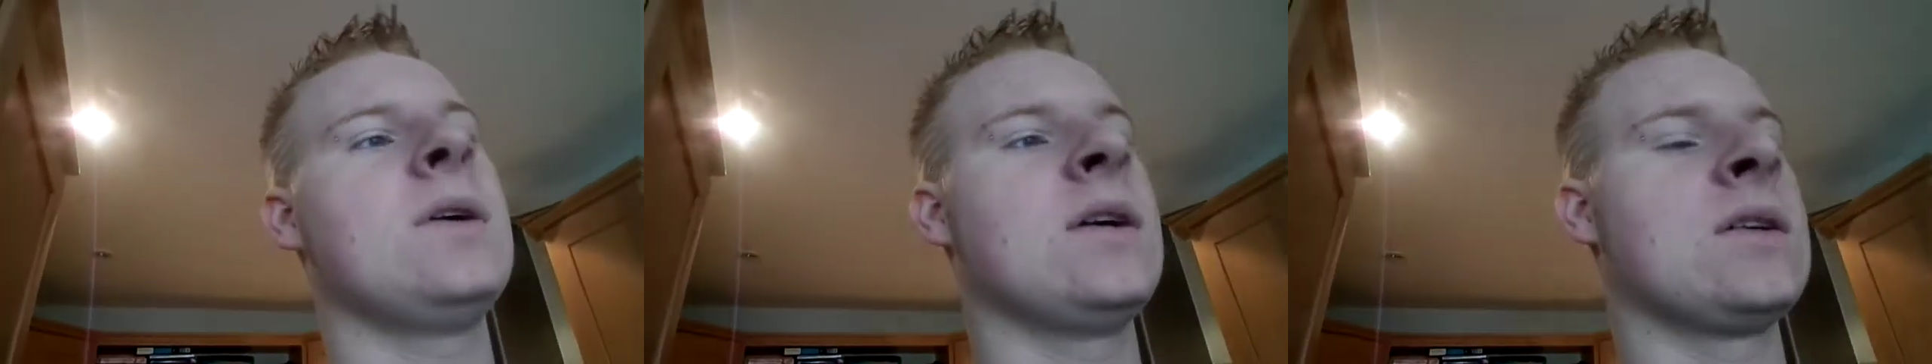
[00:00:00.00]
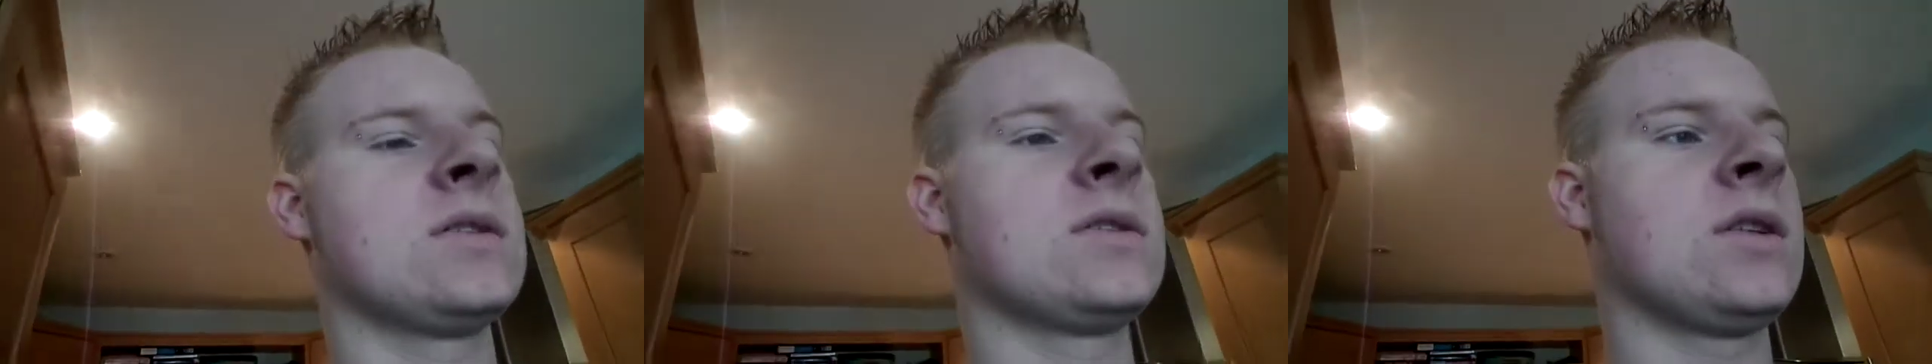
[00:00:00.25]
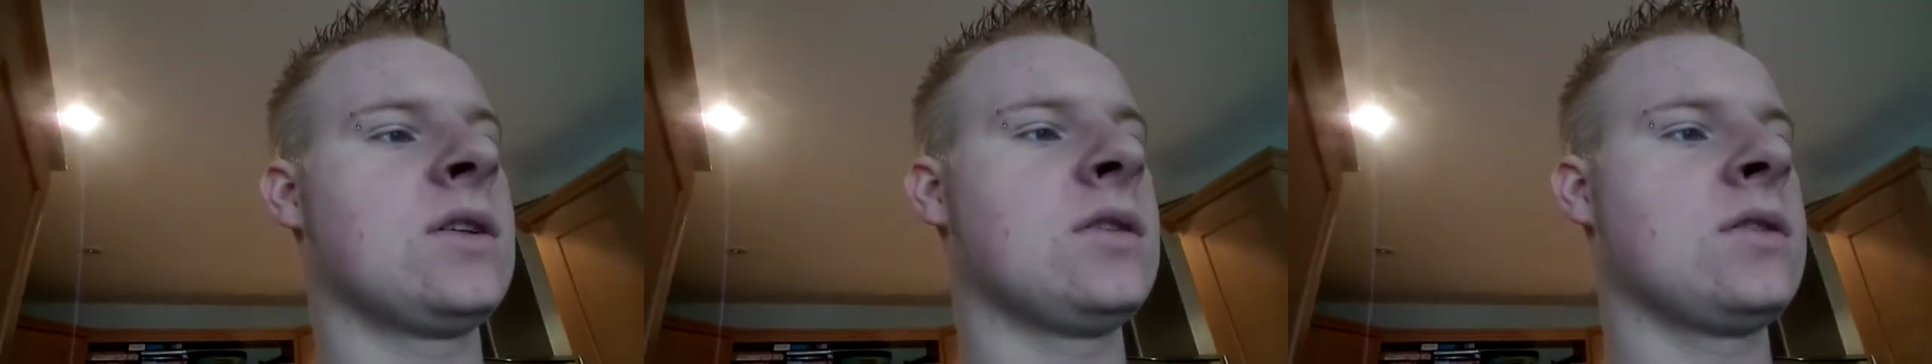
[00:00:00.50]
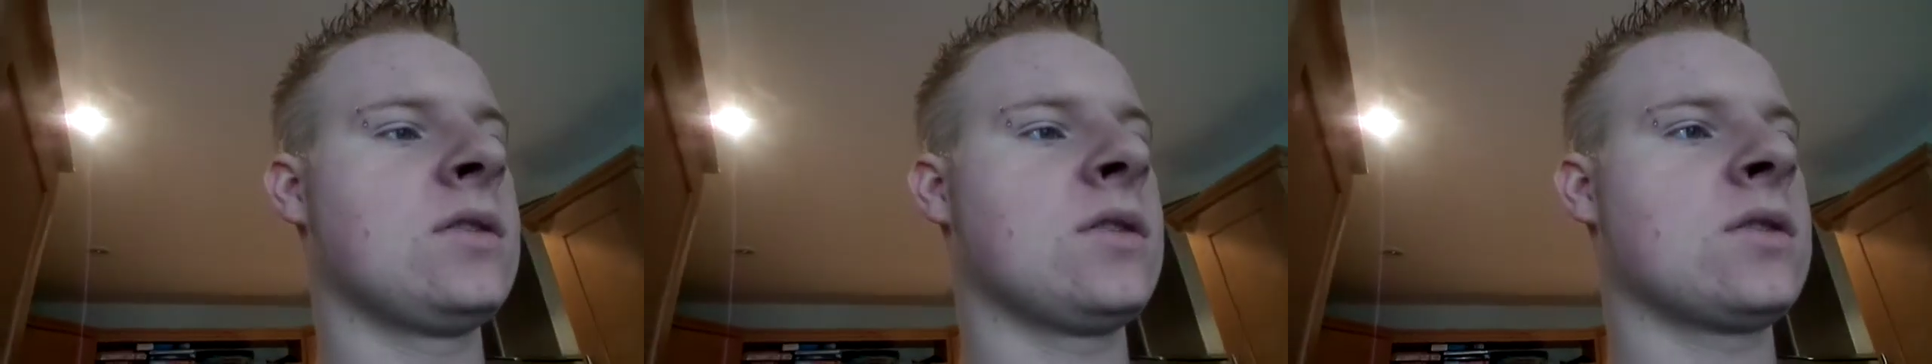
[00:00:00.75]
yeah,
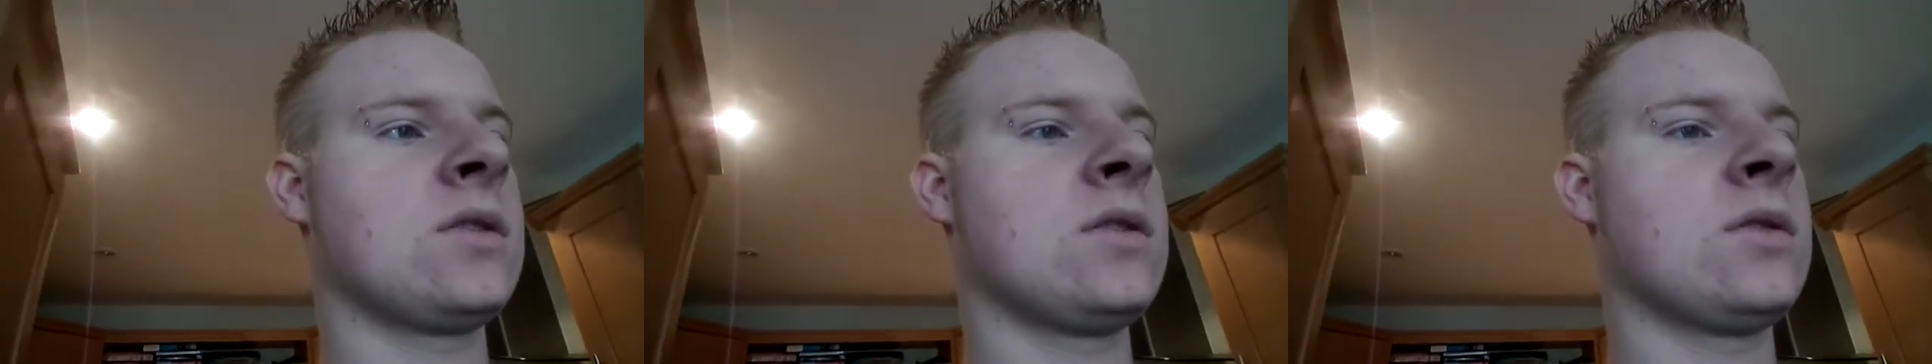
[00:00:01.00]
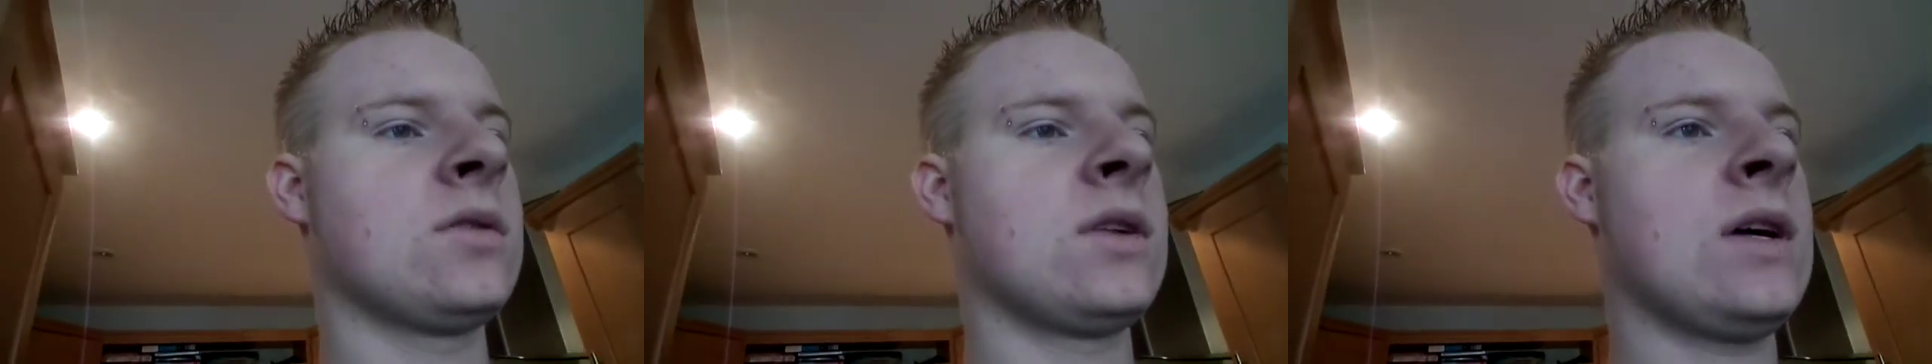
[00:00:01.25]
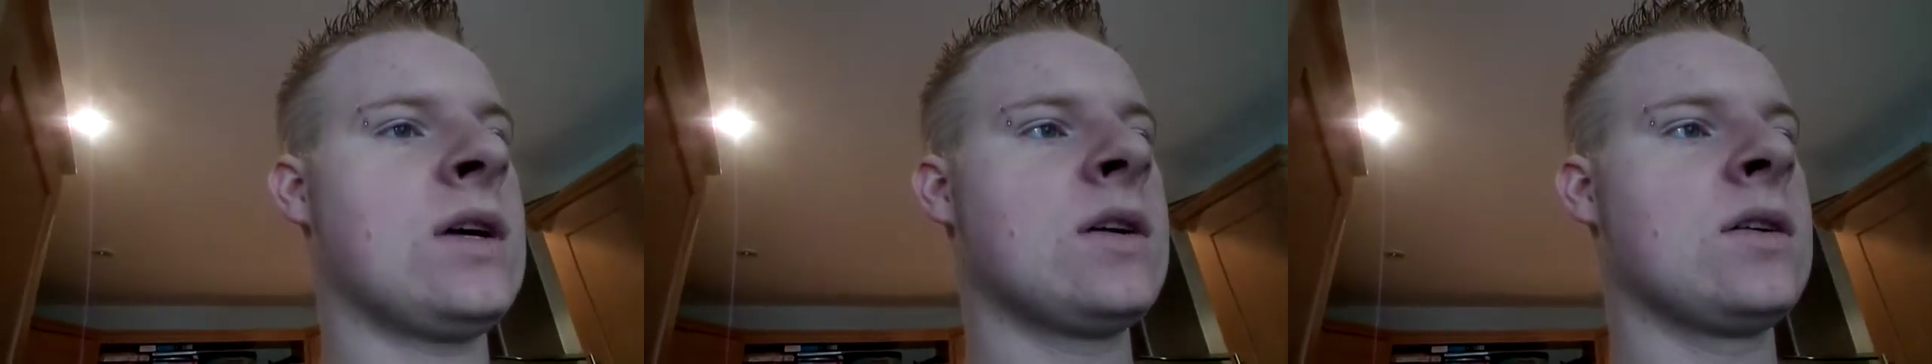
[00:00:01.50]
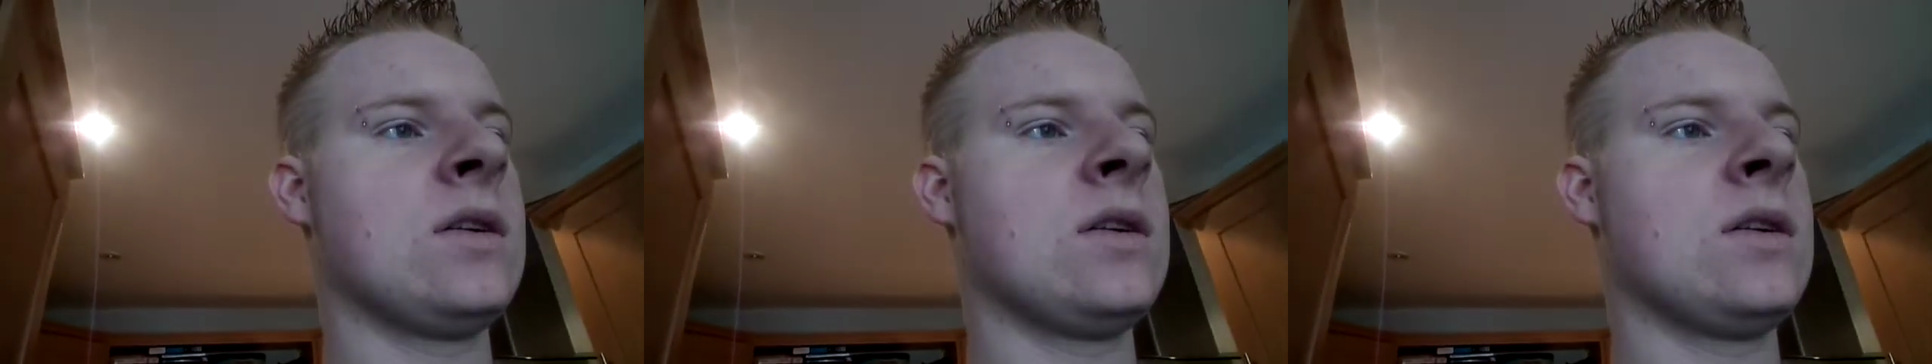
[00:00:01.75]
so I've got to do all that.